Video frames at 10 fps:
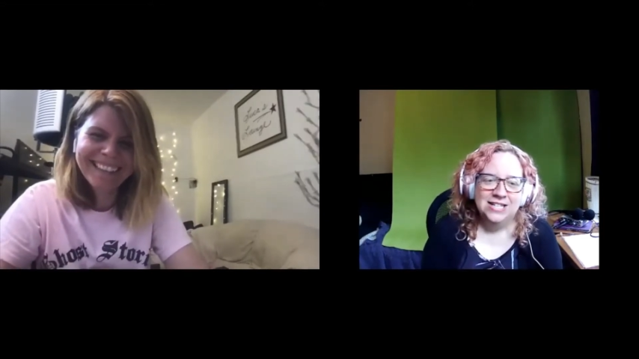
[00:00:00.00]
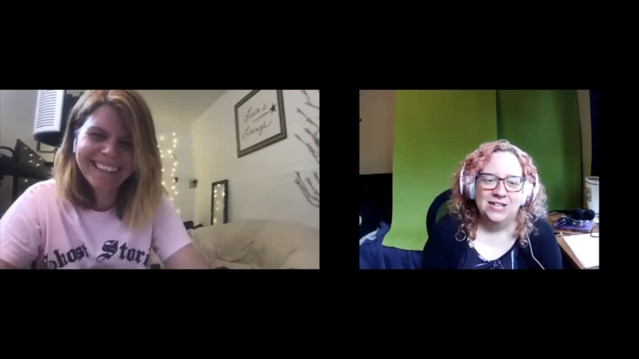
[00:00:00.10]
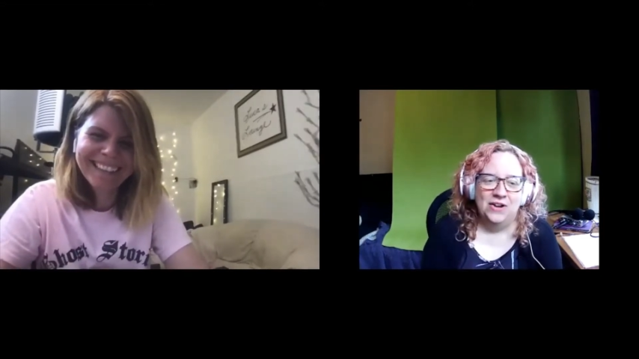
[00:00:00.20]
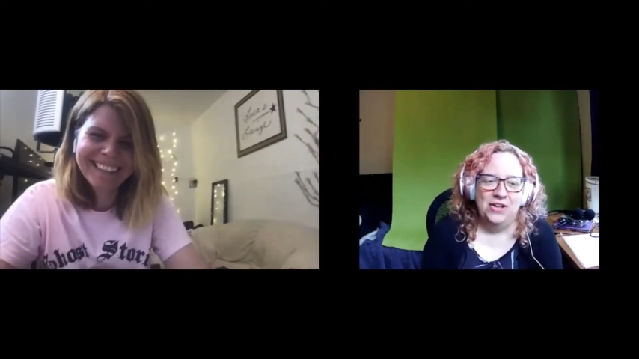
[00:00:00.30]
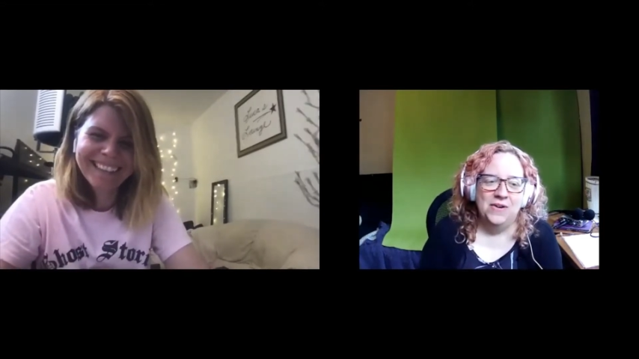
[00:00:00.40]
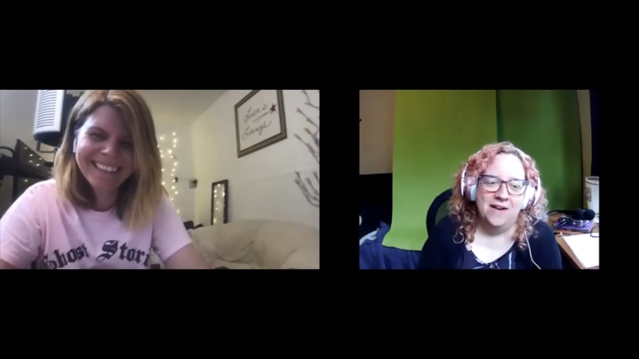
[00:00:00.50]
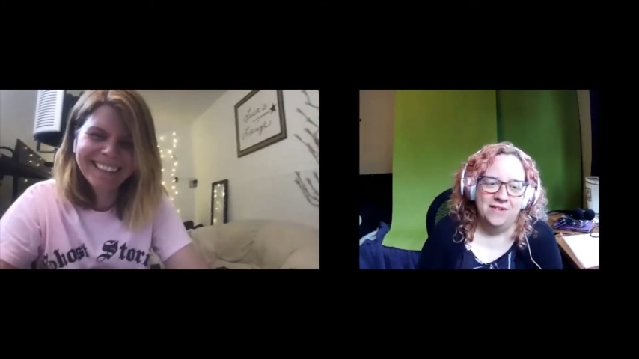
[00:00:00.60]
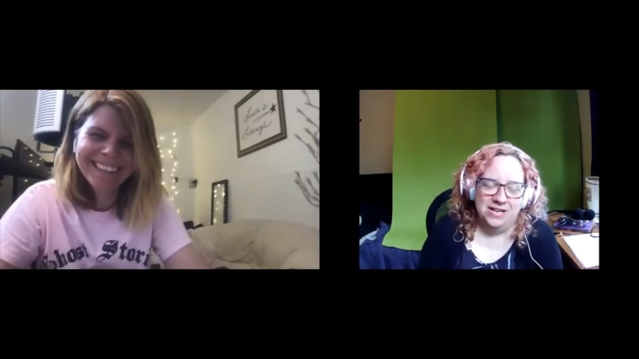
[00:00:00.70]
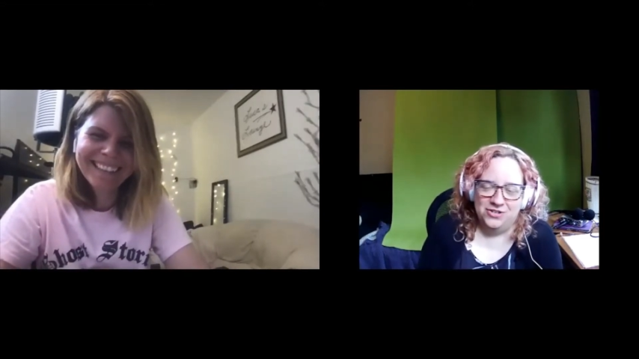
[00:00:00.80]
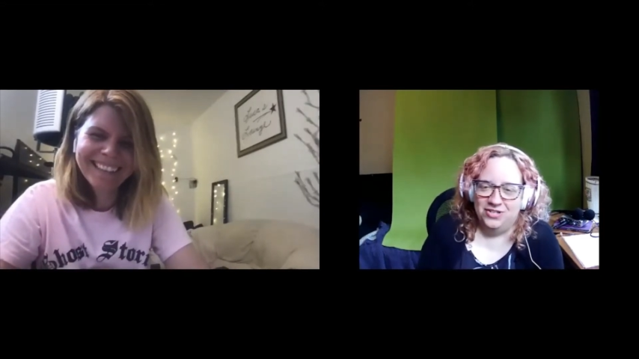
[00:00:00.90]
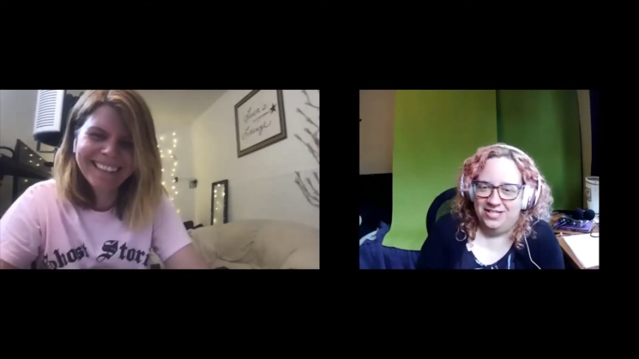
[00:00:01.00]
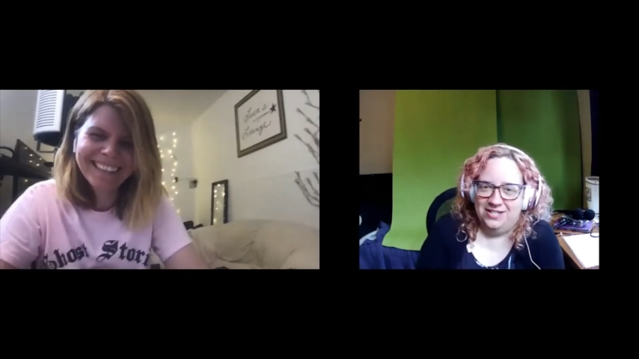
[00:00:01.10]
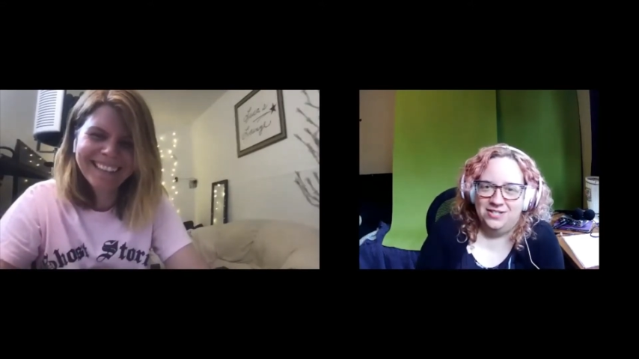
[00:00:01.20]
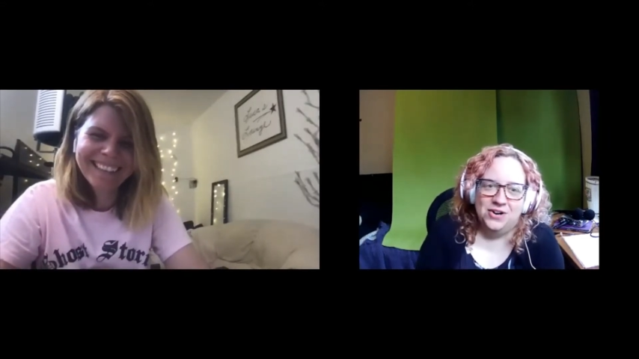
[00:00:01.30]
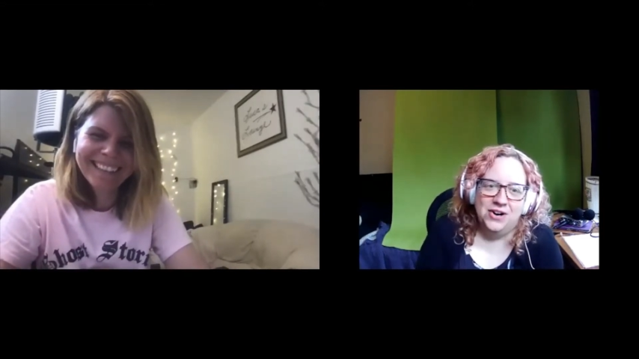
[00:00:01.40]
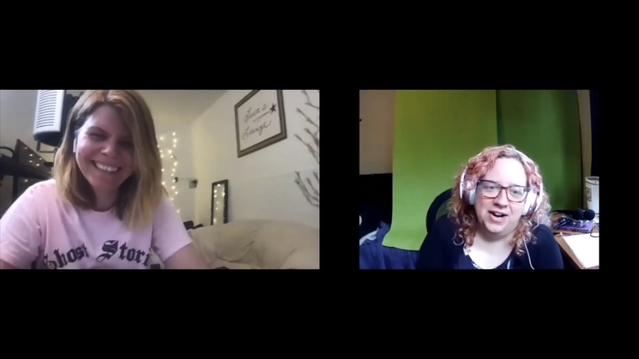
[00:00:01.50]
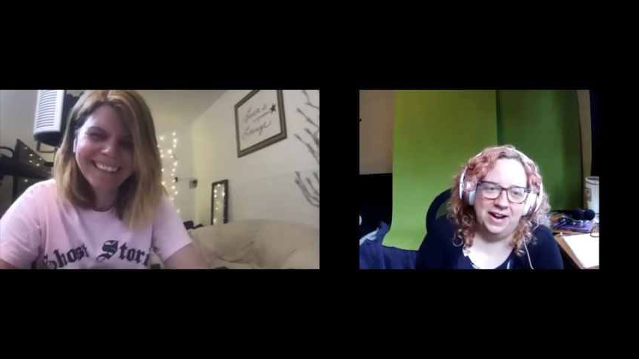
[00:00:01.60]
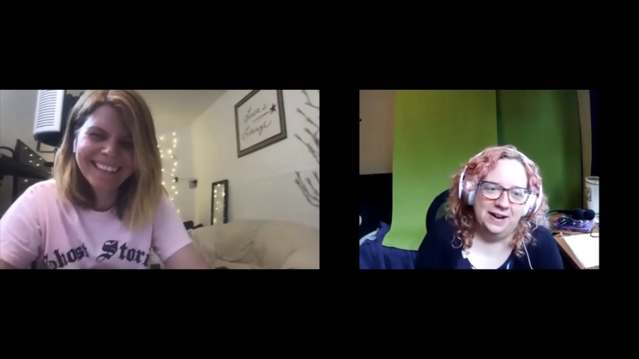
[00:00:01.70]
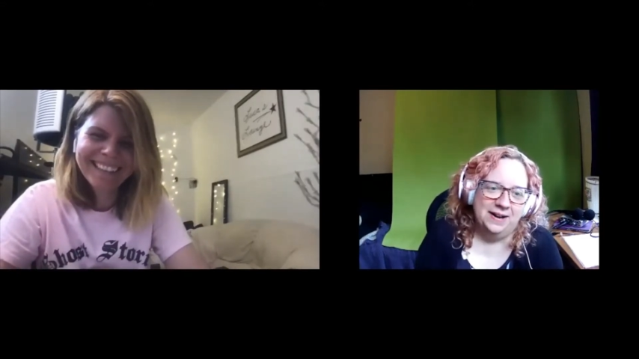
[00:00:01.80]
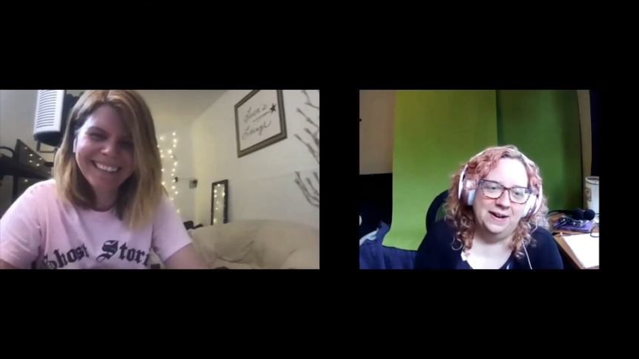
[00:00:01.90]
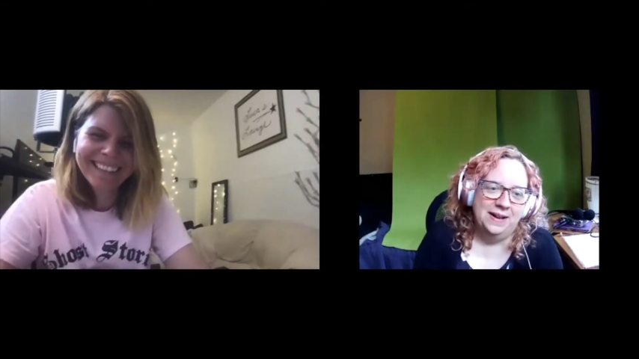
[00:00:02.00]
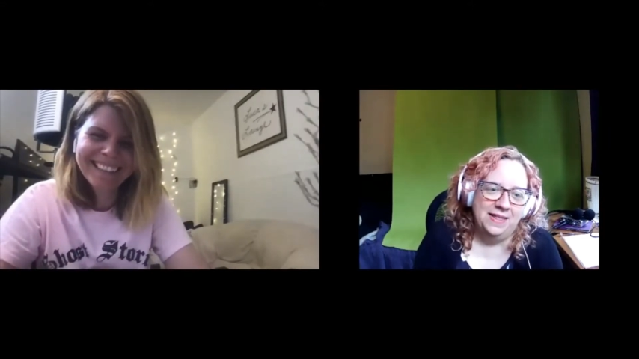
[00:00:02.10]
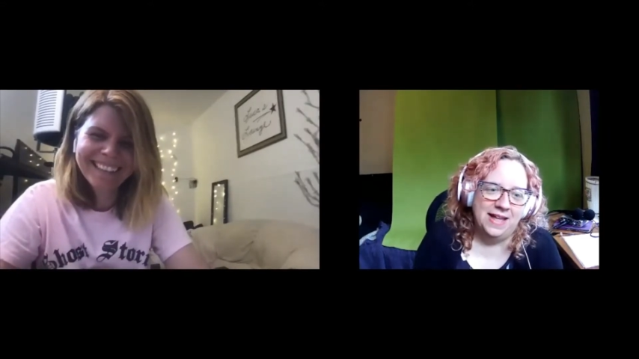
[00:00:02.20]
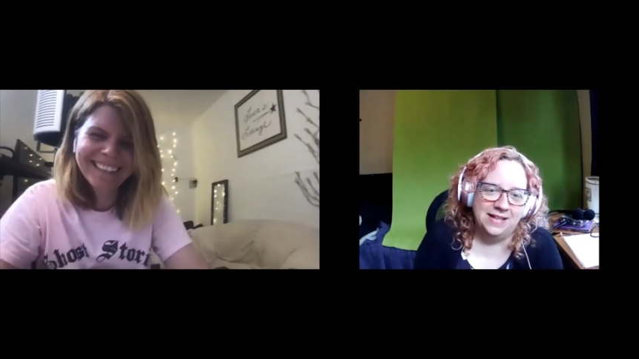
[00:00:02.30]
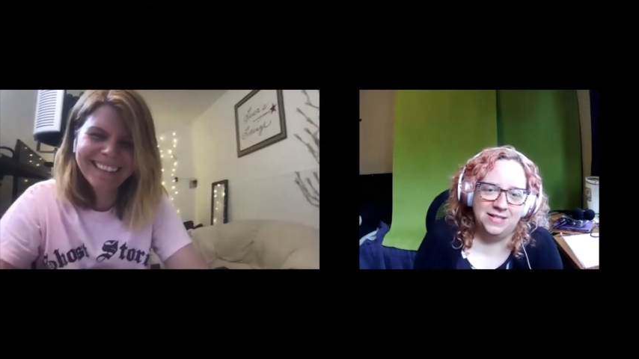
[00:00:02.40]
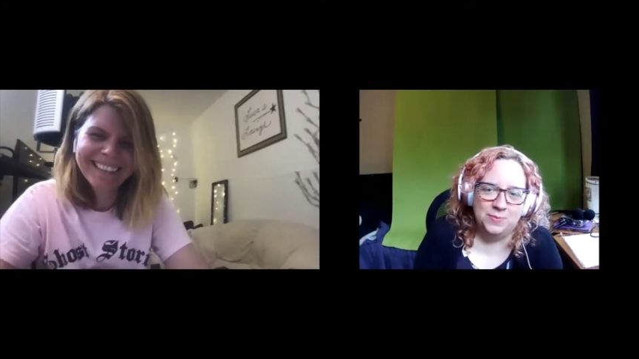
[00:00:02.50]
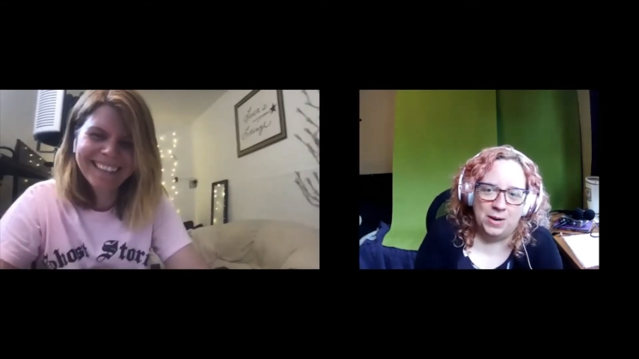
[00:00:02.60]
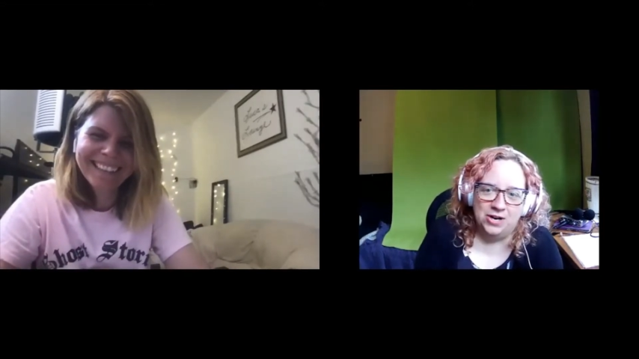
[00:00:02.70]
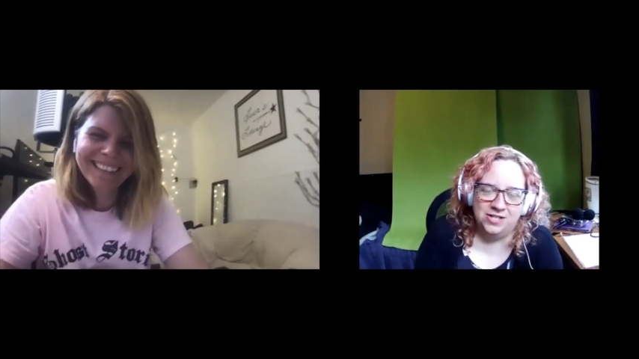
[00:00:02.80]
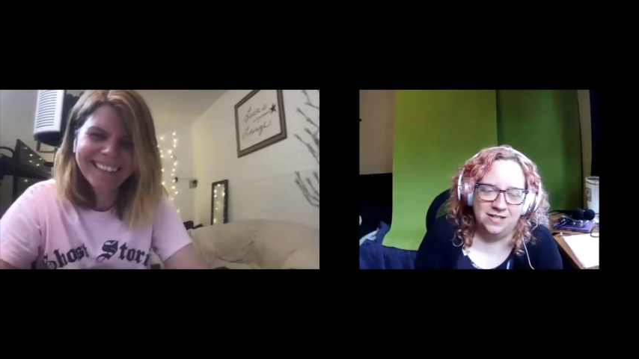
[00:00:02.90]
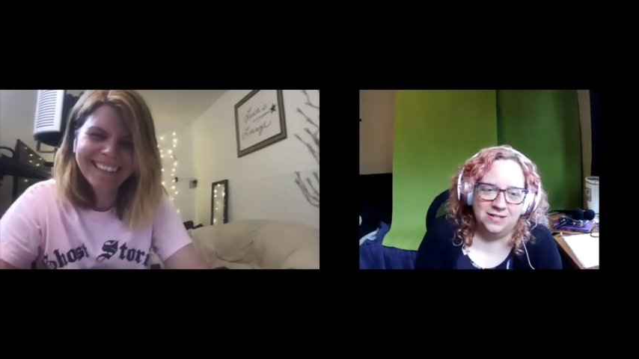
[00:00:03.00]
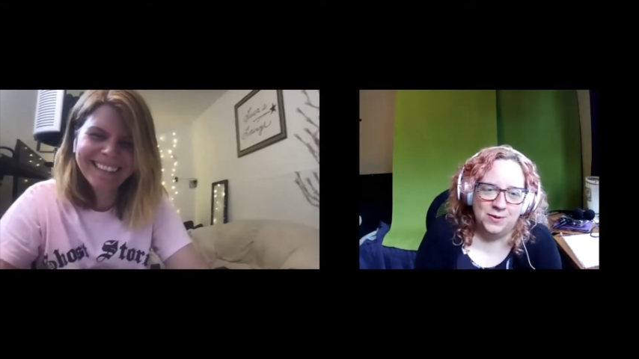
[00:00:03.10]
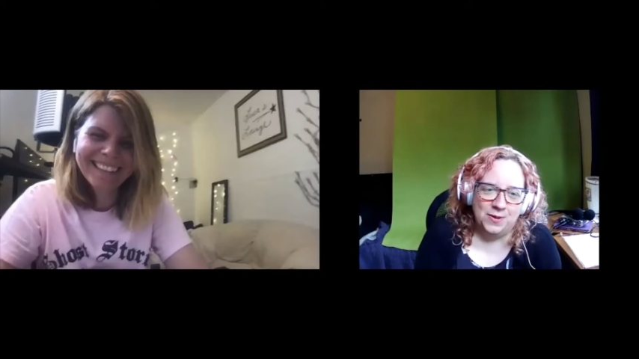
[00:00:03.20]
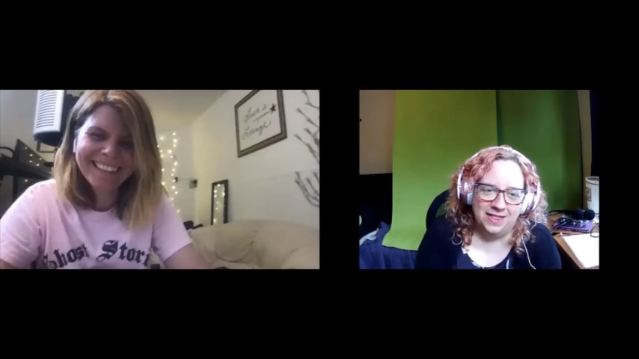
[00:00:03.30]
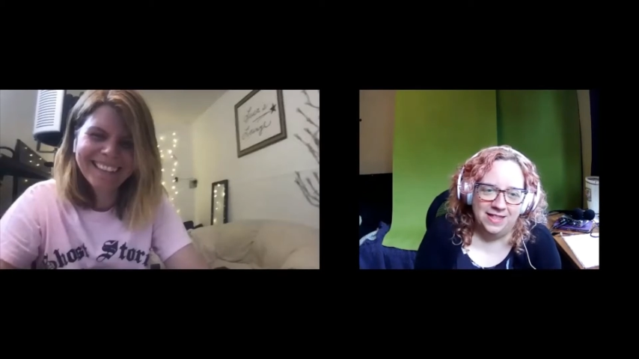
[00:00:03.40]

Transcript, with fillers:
Speaker 1: so you have an interesting story that sparked this whole